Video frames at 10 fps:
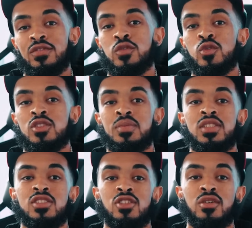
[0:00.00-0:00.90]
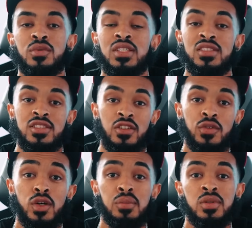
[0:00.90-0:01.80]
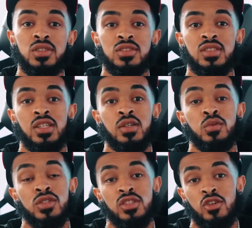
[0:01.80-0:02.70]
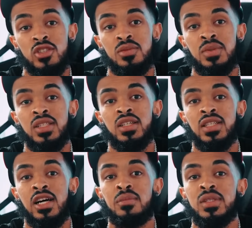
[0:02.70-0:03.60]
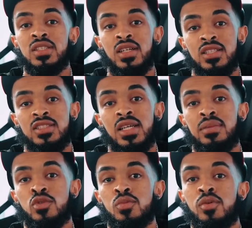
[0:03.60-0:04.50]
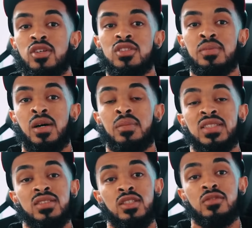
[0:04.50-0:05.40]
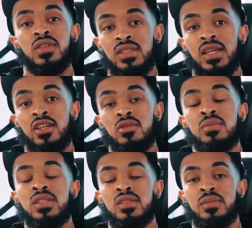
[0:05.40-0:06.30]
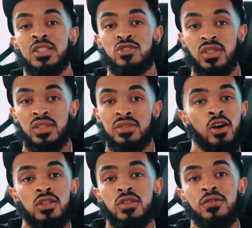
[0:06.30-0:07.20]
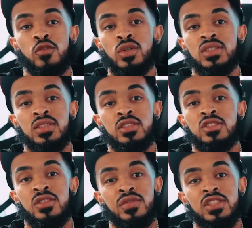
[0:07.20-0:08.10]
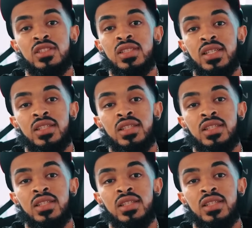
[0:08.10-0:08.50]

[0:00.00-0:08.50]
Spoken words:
influenced me to start reading self-help books, which ultimately allowed me to untap new parts about myself that helped me in my trade. All of the Forex leaders eventually